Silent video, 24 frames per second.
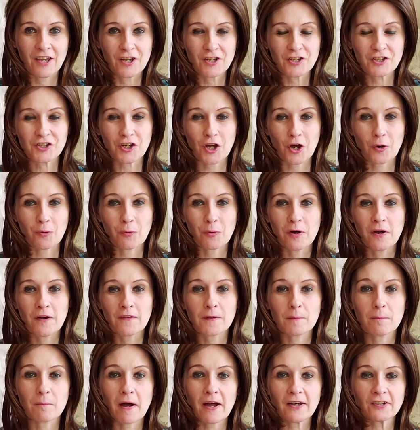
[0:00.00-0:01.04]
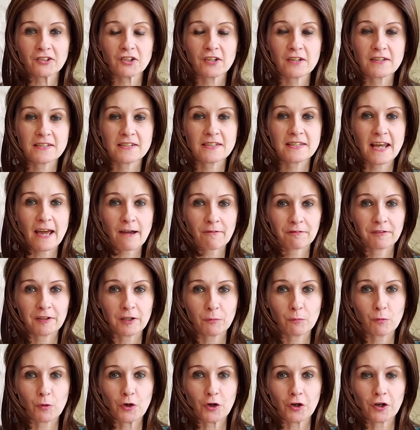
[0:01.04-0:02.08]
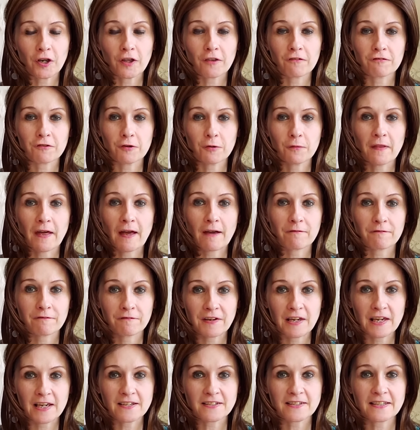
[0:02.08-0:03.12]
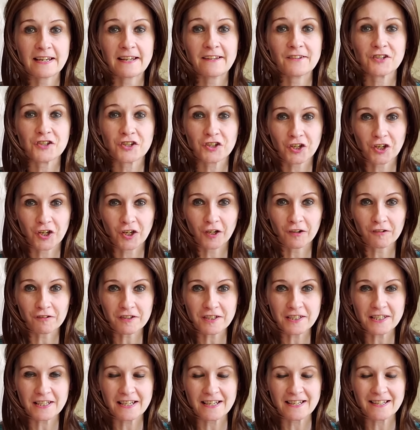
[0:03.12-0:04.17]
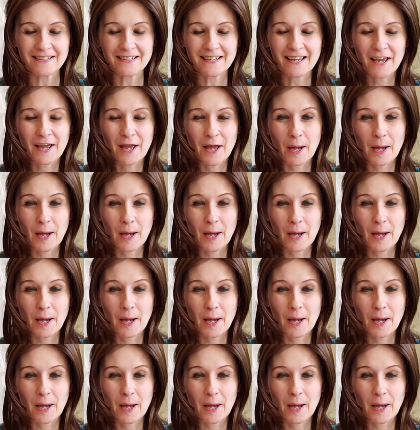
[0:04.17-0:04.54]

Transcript: So, the masculines are definitely working through their fears and insecurities